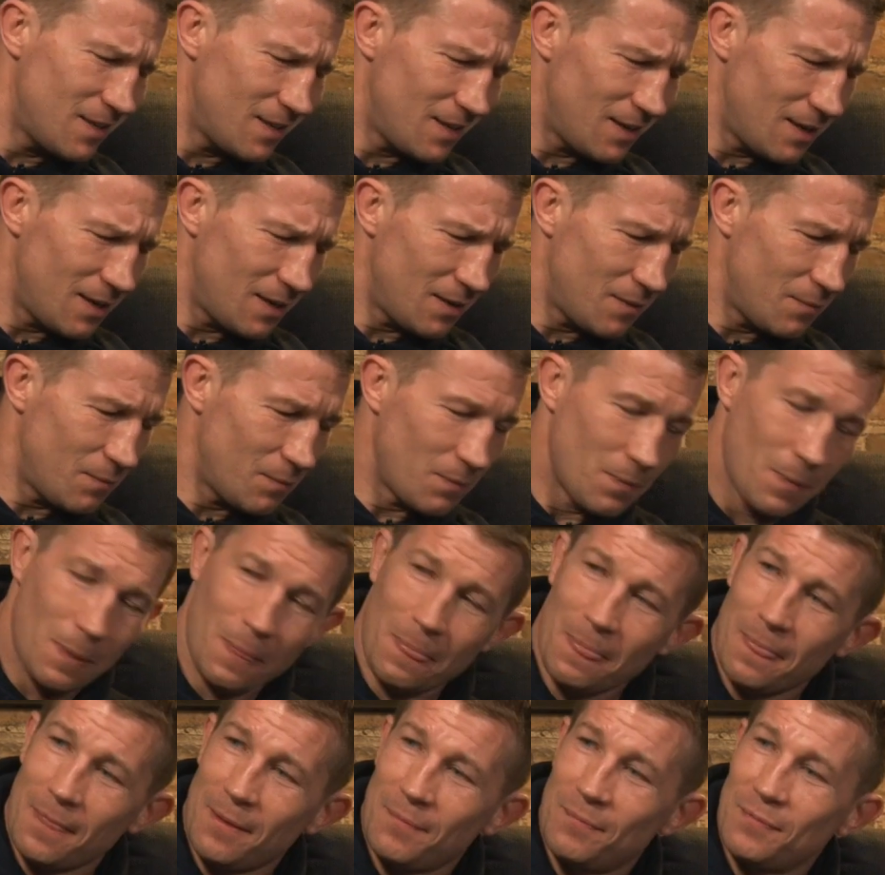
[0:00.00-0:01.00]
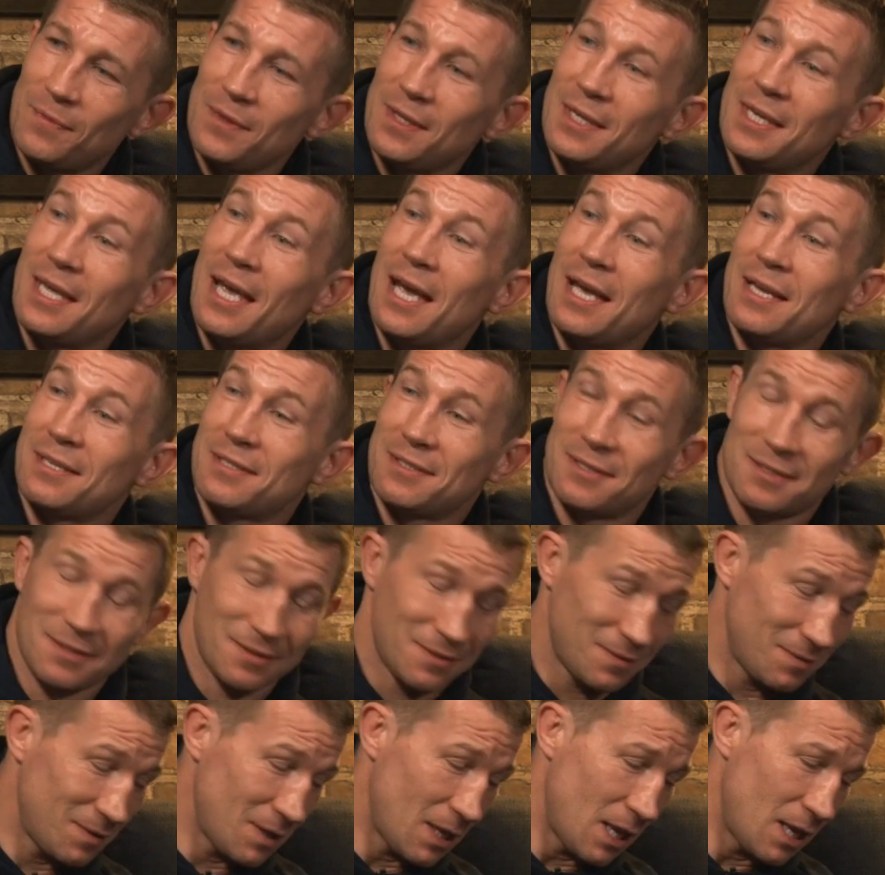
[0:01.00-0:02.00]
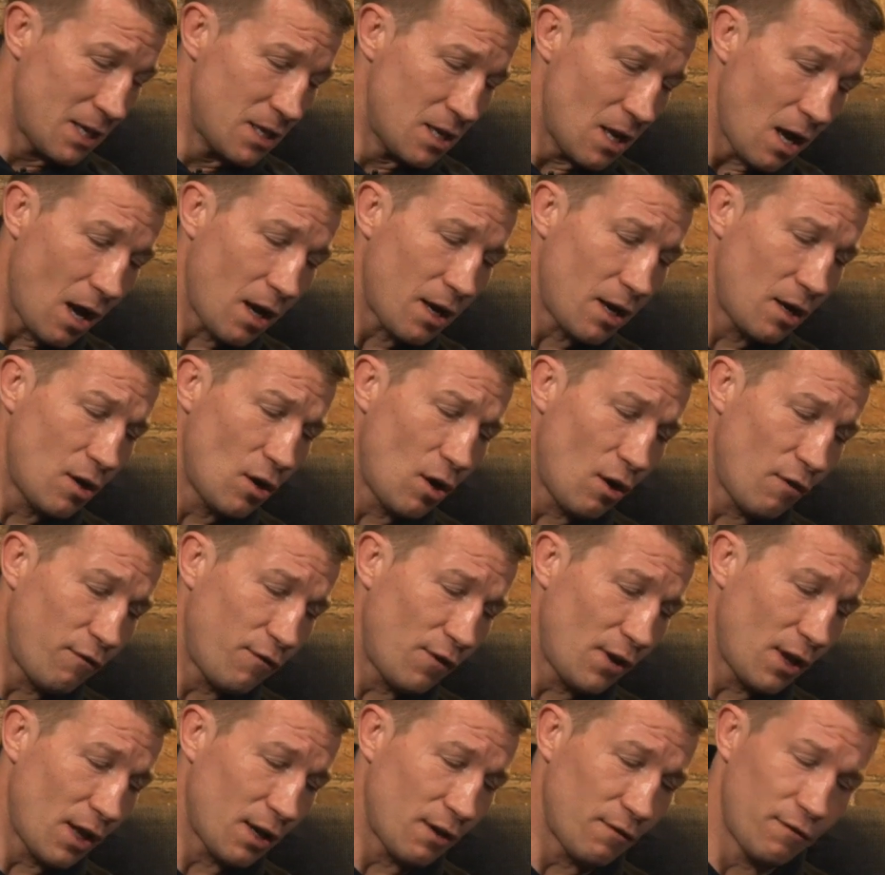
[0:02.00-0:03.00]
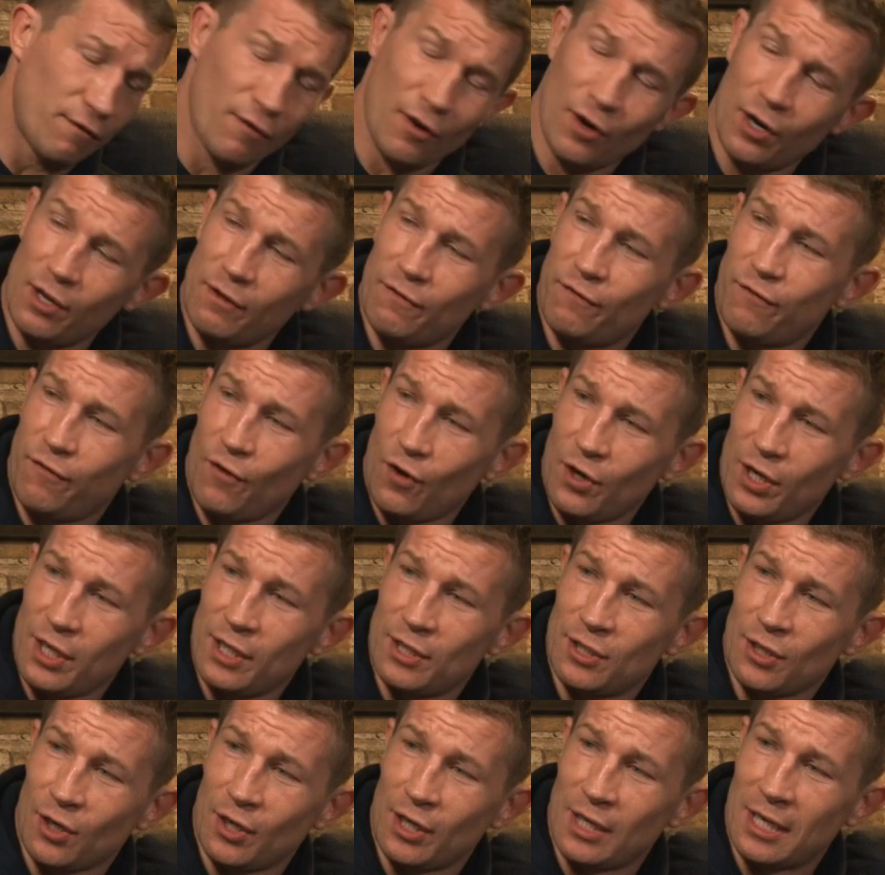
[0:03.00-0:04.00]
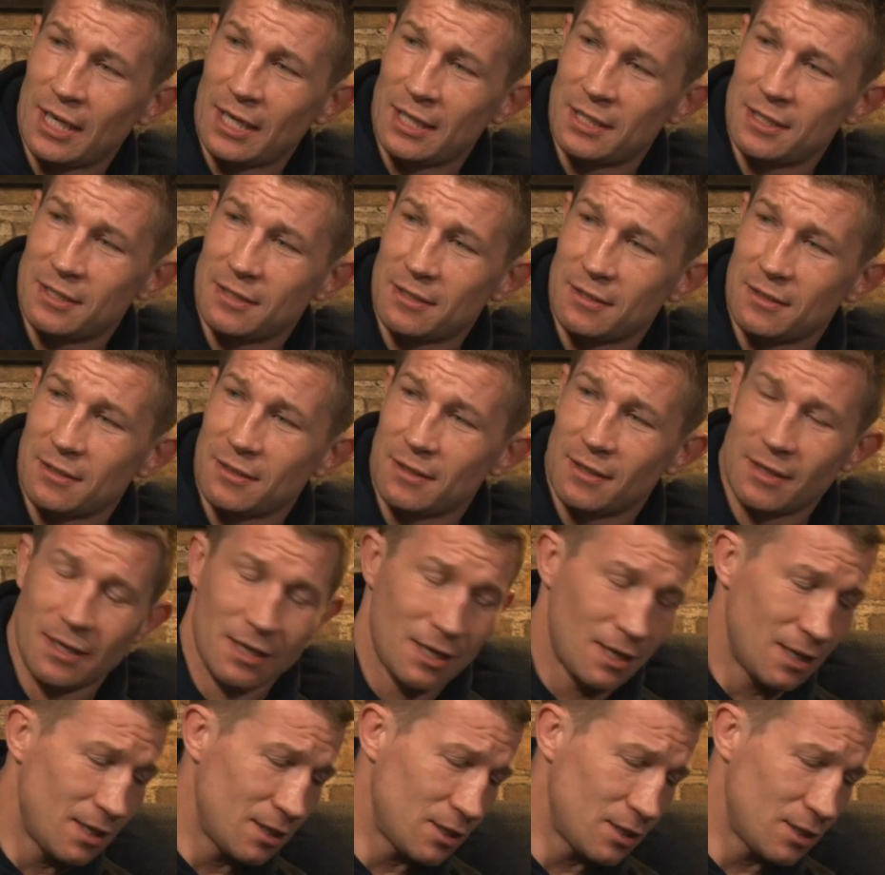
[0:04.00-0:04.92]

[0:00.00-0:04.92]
infectious laugh. Yes, Mm-hmm. Not an awful lot of very funny tight heads. Mm-hmm.